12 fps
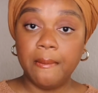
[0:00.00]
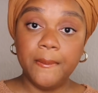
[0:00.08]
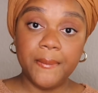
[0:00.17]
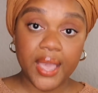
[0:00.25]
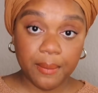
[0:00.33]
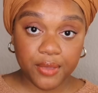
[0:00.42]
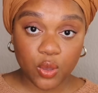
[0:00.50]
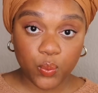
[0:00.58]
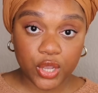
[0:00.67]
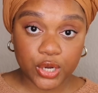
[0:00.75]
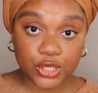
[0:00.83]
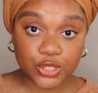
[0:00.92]
Maybe a
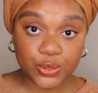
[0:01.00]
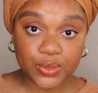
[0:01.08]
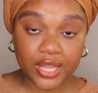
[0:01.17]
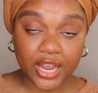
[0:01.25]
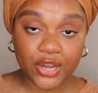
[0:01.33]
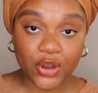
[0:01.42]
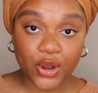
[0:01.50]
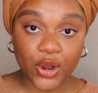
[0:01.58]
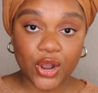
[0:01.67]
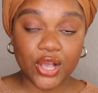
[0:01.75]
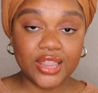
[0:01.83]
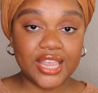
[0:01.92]
week or two
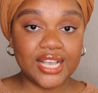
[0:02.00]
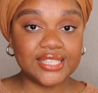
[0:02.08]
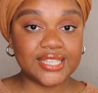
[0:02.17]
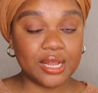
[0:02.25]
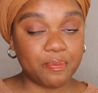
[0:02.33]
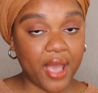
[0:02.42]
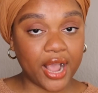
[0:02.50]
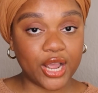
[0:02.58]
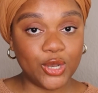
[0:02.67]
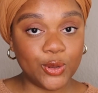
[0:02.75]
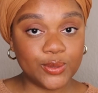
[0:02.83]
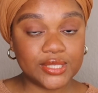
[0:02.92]
later, they sent back a
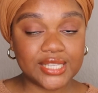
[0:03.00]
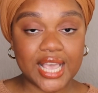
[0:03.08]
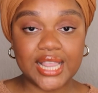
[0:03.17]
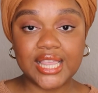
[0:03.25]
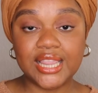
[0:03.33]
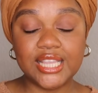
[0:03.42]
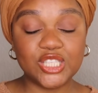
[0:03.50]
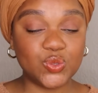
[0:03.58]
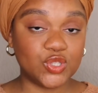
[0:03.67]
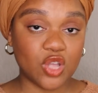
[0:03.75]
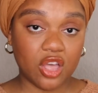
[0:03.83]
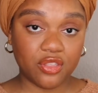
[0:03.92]
note saying that this
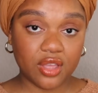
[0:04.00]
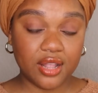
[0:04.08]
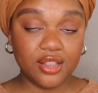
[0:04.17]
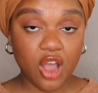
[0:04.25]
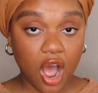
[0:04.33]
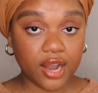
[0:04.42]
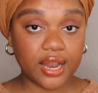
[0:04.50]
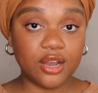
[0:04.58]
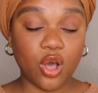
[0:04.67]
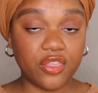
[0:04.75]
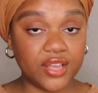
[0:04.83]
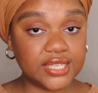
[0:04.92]
was not, not an
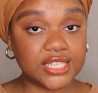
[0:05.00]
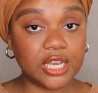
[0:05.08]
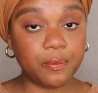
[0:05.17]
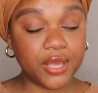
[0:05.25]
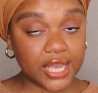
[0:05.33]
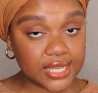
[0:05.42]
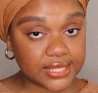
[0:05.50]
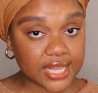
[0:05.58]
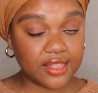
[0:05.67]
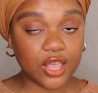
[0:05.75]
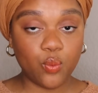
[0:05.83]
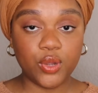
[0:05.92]
authentic piece
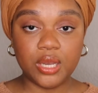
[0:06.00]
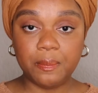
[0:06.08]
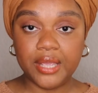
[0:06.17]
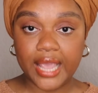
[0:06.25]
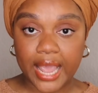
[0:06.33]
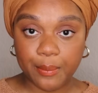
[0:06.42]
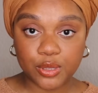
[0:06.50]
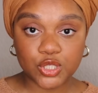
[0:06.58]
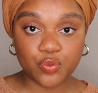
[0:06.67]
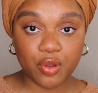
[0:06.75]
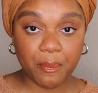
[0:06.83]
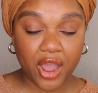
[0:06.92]
and they wouldn't be able to
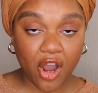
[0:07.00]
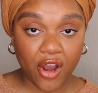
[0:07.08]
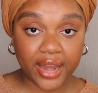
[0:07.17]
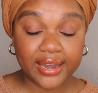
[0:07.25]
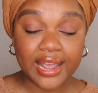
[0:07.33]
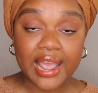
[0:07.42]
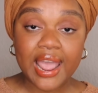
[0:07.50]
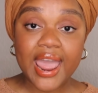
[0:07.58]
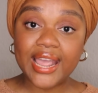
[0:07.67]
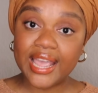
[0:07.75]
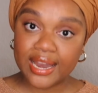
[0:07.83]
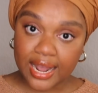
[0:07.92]
repair it.
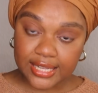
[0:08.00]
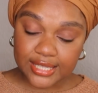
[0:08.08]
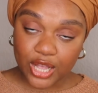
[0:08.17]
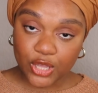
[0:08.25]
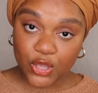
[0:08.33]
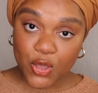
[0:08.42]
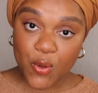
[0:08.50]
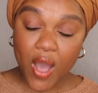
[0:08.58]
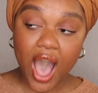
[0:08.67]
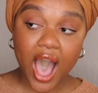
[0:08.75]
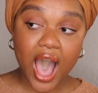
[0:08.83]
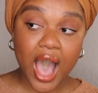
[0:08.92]
And can I tell you,
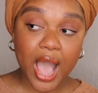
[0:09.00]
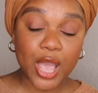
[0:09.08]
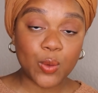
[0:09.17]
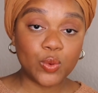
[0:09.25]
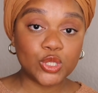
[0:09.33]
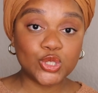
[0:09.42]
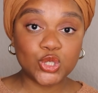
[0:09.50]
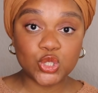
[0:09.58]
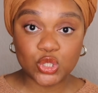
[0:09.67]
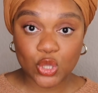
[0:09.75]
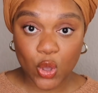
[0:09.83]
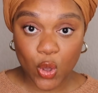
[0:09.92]
I was
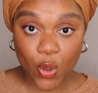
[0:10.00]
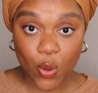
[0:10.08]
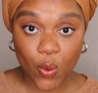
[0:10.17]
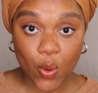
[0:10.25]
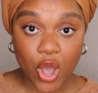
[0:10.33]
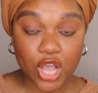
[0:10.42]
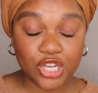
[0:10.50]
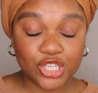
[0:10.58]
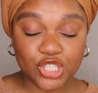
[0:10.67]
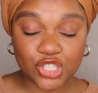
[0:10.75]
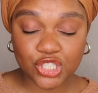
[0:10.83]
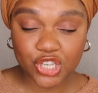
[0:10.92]
so
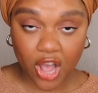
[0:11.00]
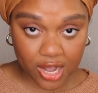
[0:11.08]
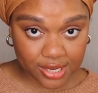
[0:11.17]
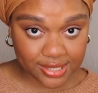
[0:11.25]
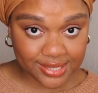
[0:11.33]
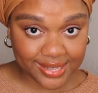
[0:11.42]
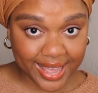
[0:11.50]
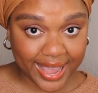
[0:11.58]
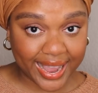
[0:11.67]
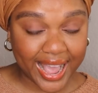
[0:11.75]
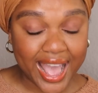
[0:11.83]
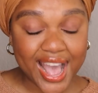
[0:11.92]
shocked.
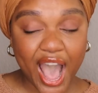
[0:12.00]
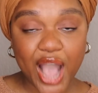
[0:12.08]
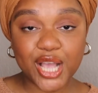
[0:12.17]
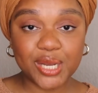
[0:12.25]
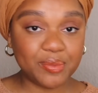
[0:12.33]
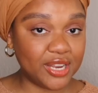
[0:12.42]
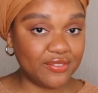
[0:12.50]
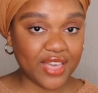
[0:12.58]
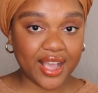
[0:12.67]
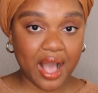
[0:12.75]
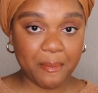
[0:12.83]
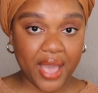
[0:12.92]
Like, I couldn't believe
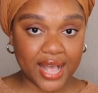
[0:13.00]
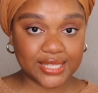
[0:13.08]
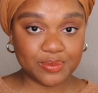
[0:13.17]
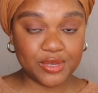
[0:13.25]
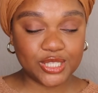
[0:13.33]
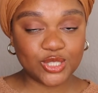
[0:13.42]
that got past me.